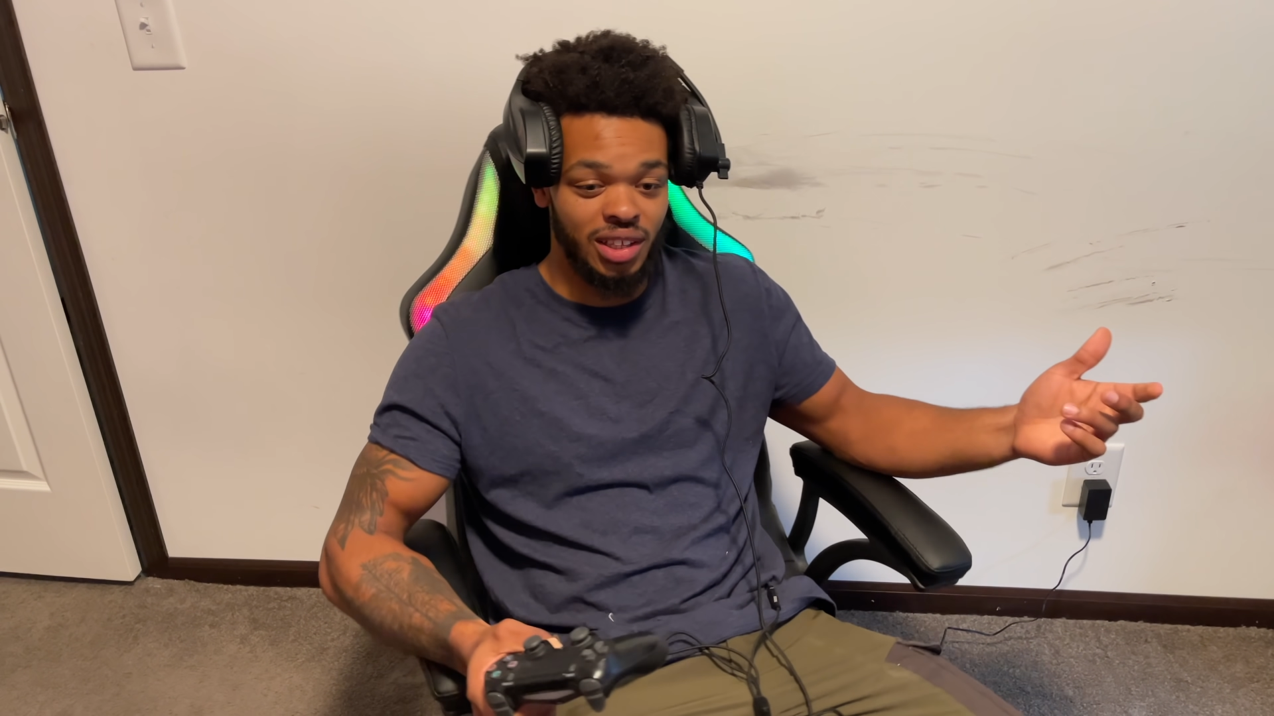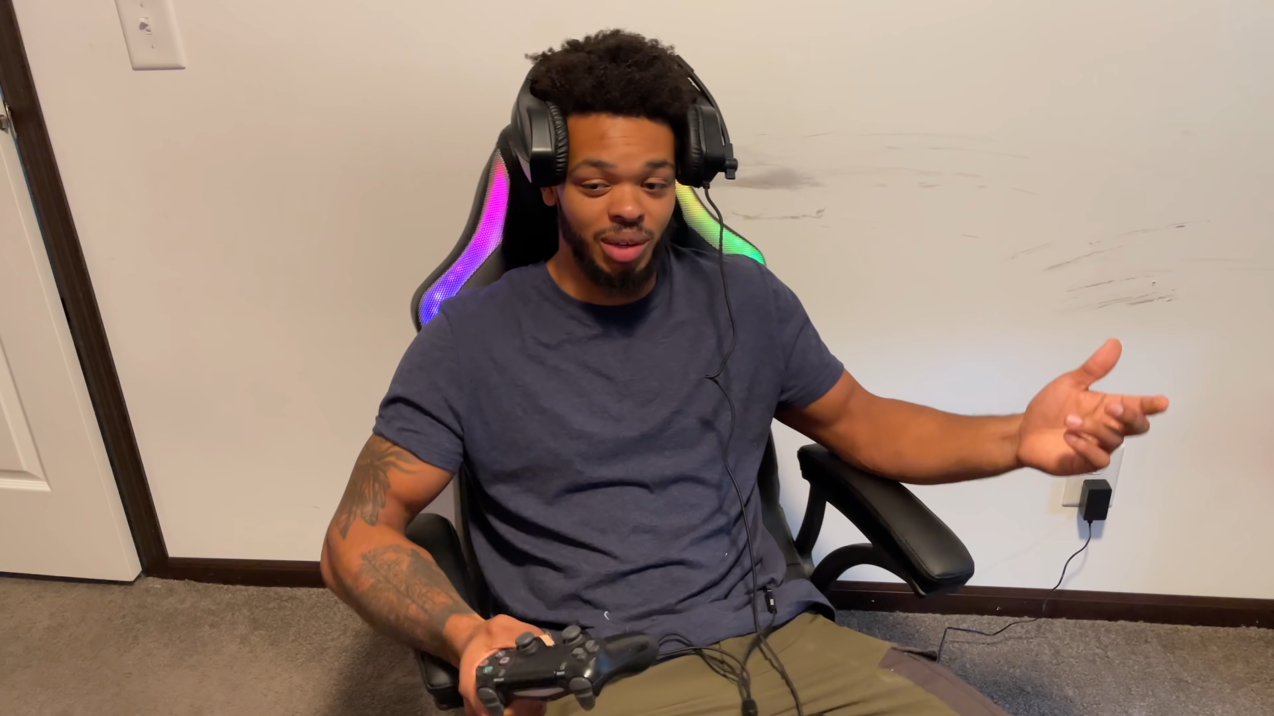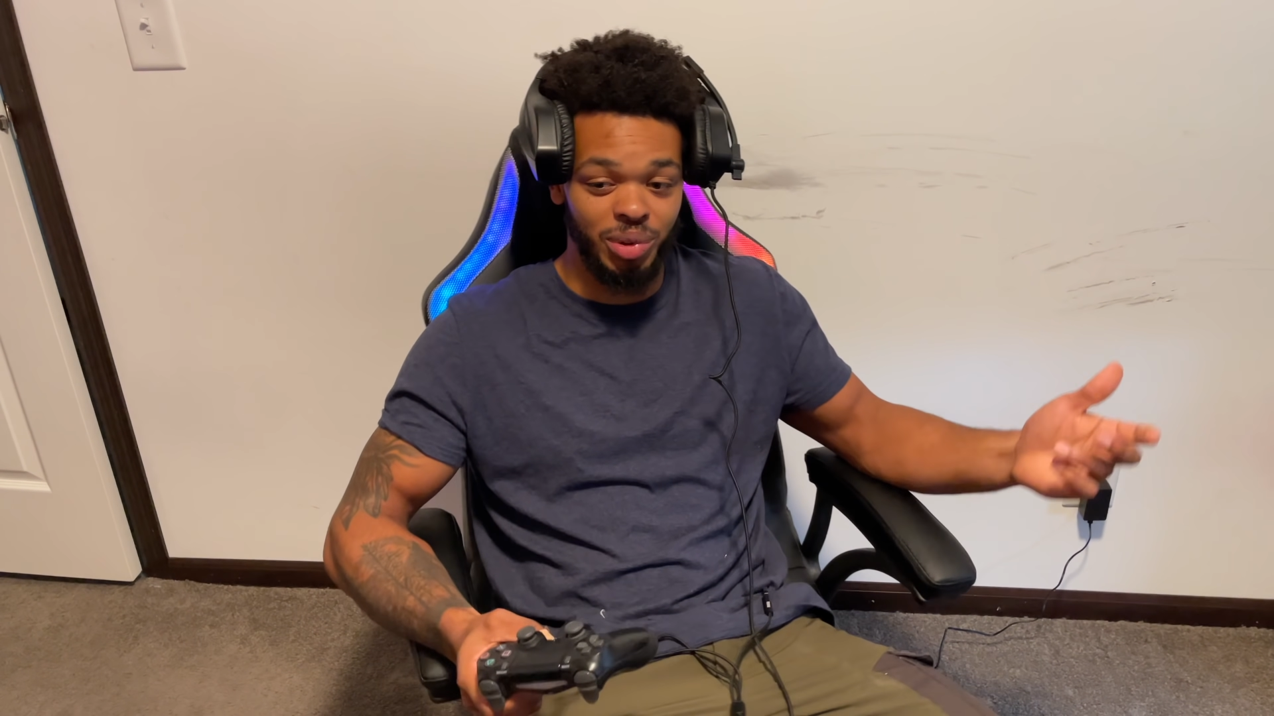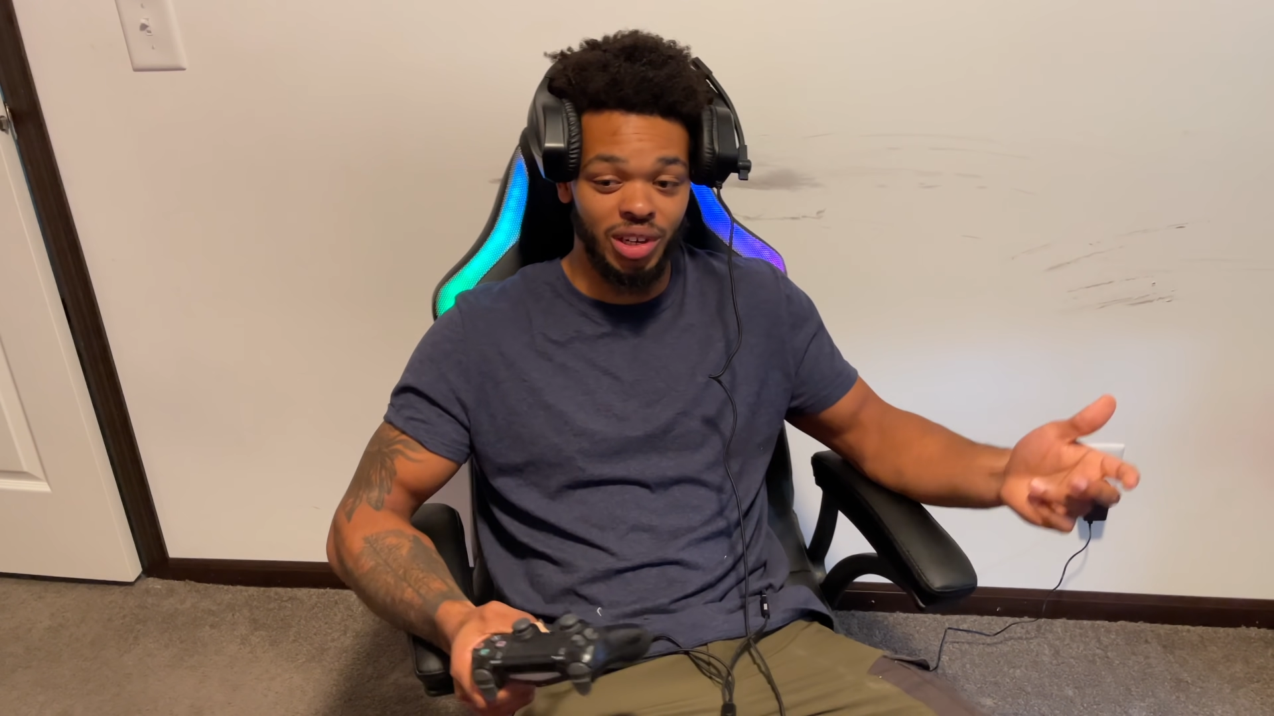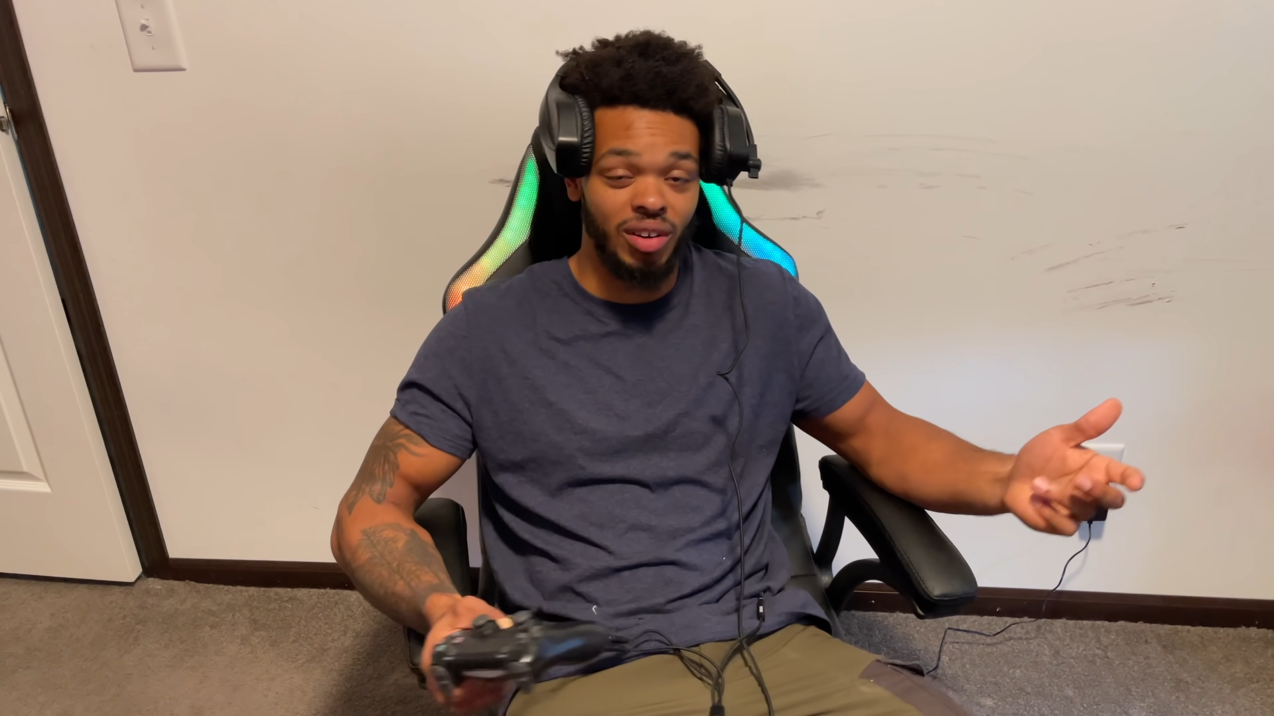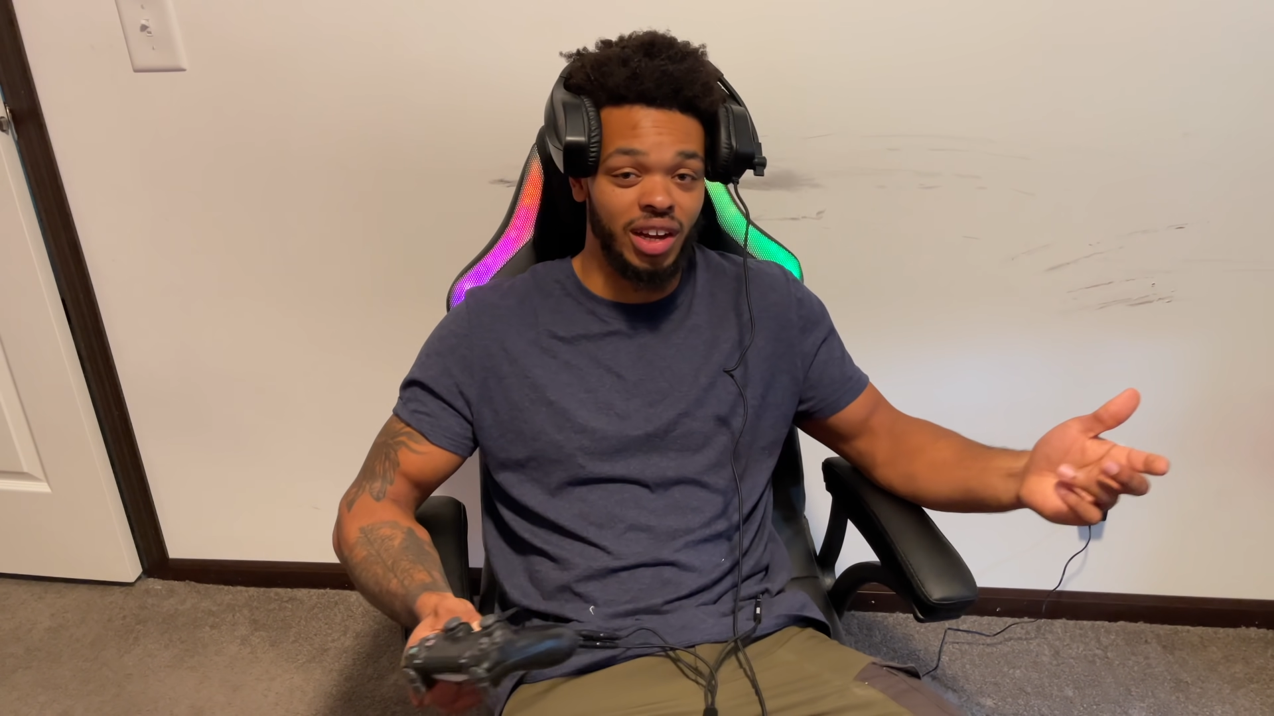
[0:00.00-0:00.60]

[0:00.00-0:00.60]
let me know.